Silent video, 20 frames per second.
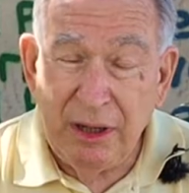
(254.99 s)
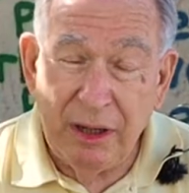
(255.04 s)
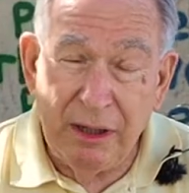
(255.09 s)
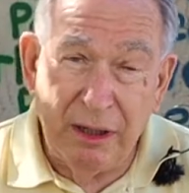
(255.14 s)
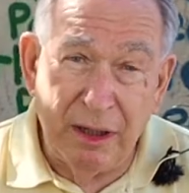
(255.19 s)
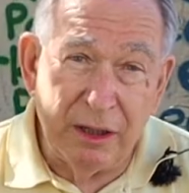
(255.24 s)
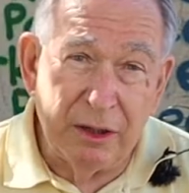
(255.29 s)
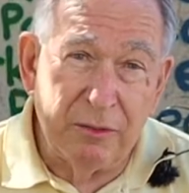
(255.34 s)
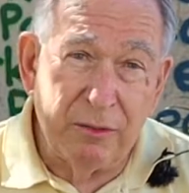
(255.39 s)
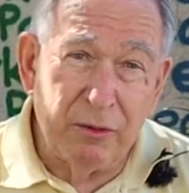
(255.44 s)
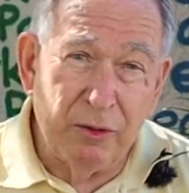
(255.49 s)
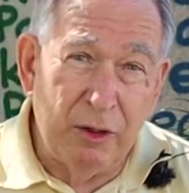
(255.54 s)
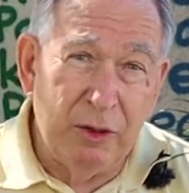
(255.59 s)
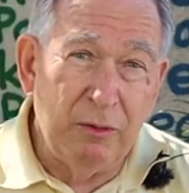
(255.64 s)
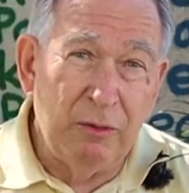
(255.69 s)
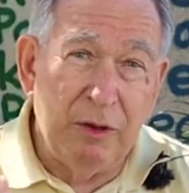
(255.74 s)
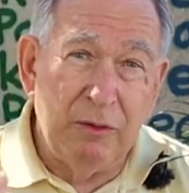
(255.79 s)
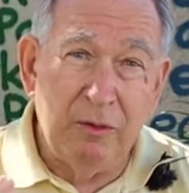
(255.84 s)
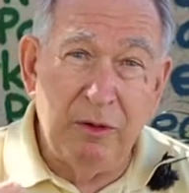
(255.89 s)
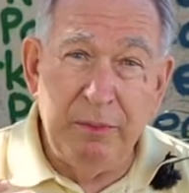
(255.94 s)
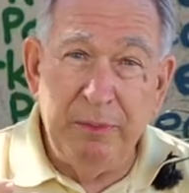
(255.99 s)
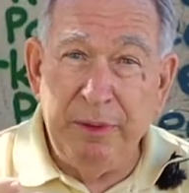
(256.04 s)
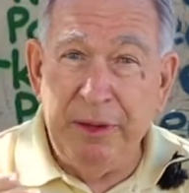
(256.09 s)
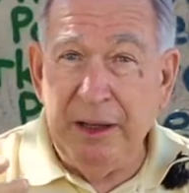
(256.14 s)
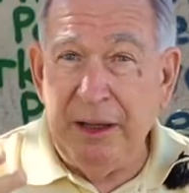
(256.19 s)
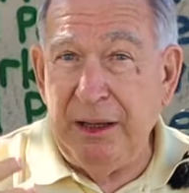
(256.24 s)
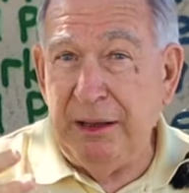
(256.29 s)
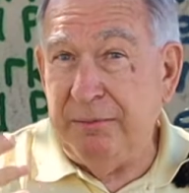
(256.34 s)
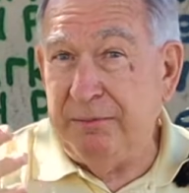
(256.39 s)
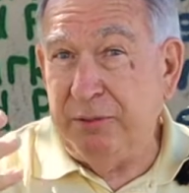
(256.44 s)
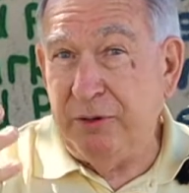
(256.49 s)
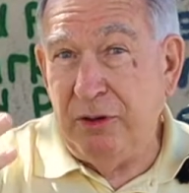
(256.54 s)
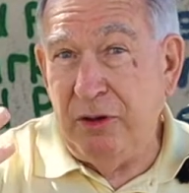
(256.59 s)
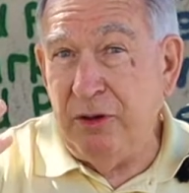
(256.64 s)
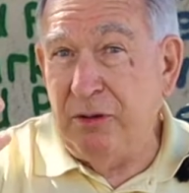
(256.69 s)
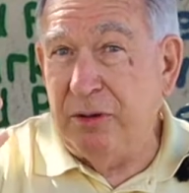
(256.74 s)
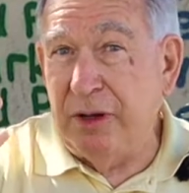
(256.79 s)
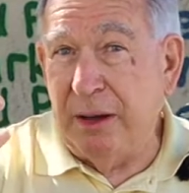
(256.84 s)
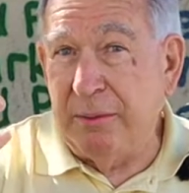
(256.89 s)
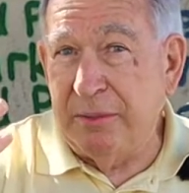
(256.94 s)
Another good one would be
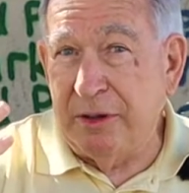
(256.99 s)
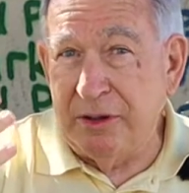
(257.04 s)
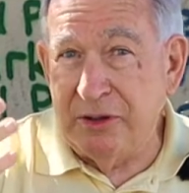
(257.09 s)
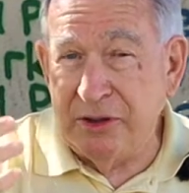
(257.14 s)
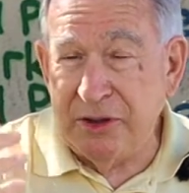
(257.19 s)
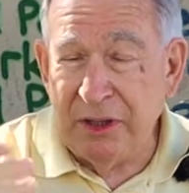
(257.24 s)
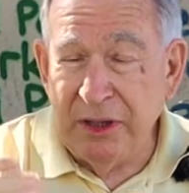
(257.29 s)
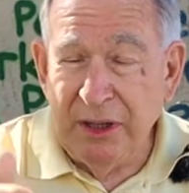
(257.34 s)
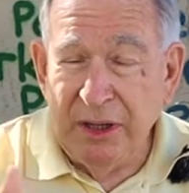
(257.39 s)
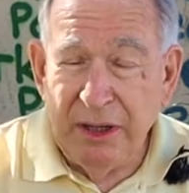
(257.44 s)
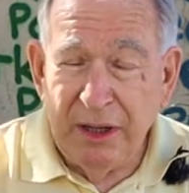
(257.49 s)
cucumbers.